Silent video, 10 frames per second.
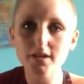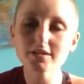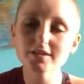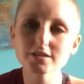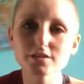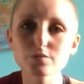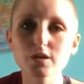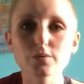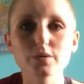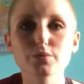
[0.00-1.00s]
this is where
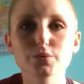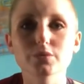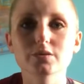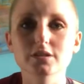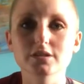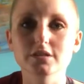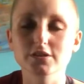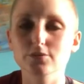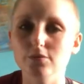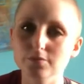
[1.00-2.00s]
we will continue
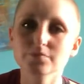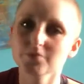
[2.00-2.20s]
on.